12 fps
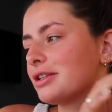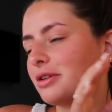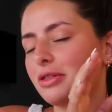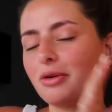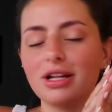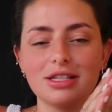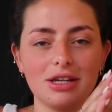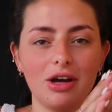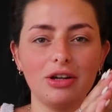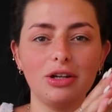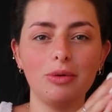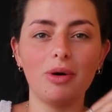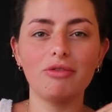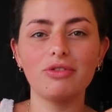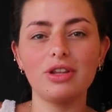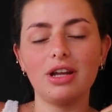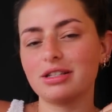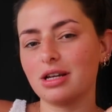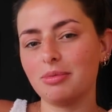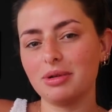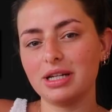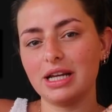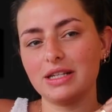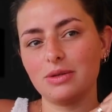So I thought I'd start a new one for the last
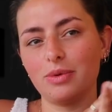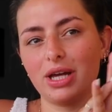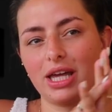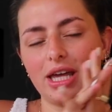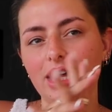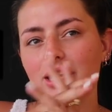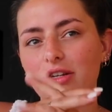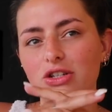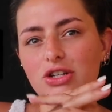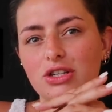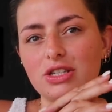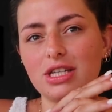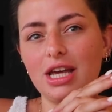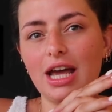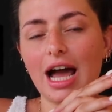couple of days that we're here and just